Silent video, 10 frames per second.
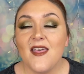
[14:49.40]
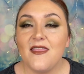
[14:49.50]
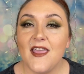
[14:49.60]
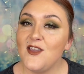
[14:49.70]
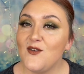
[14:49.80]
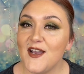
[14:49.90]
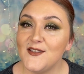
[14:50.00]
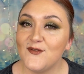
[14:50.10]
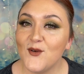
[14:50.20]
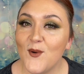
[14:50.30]
Thank you
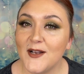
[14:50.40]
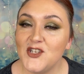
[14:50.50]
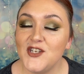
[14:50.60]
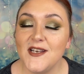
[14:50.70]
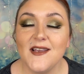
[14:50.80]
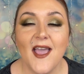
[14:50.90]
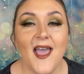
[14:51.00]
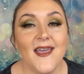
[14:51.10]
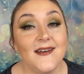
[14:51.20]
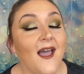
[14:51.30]
guys for watching,
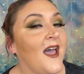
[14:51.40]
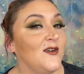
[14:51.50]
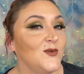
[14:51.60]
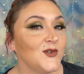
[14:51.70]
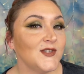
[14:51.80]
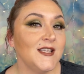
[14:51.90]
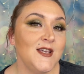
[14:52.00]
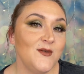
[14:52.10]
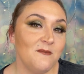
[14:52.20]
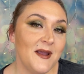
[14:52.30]
and I will see
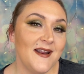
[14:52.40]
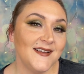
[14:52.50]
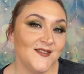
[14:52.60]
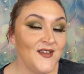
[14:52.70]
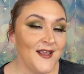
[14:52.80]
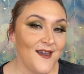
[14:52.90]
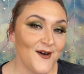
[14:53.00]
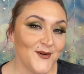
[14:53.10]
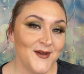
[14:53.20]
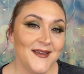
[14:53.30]
you in my next
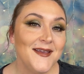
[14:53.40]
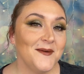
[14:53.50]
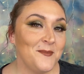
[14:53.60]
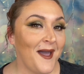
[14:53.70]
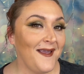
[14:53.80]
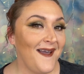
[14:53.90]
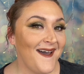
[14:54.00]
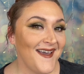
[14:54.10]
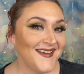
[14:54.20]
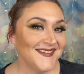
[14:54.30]
video. Bye,
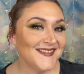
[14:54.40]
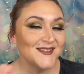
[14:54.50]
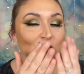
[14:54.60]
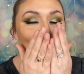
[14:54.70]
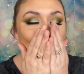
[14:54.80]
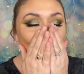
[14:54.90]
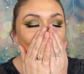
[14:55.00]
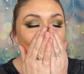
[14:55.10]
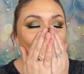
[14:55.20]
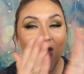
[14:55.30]
guys.
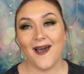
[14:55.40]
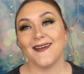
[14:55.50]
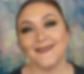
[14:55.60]
Mwah.